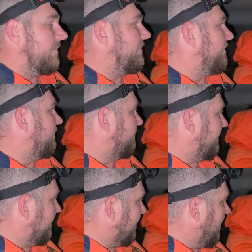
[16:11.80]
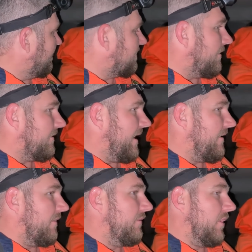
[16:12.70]
Oh, the light's old
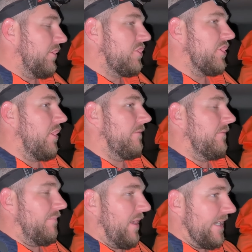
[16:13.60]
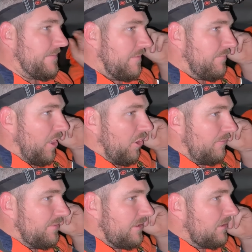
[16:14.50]
now. I usually got replacement
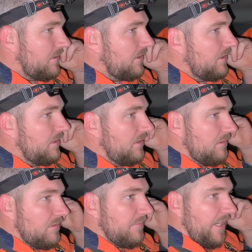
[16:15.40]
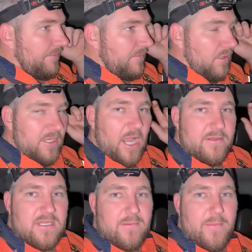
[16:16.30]
bulbs, but I'll go and
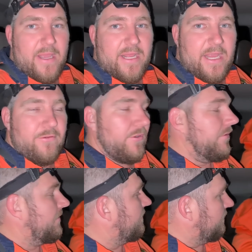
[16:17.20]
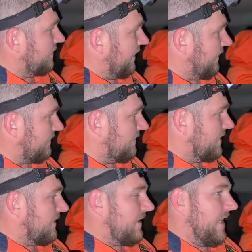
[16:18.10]
see my mate Andrew. We're going.
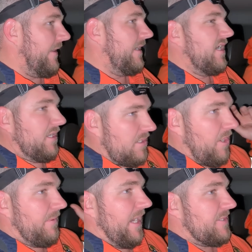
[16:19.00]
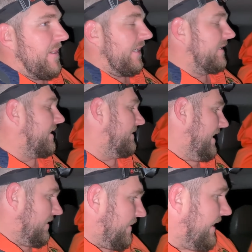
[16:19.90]
Anyway, stop gas bagging. Let's get
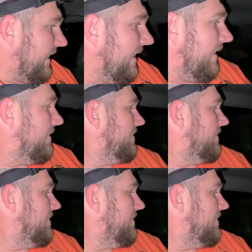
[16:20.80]
down the paddock here.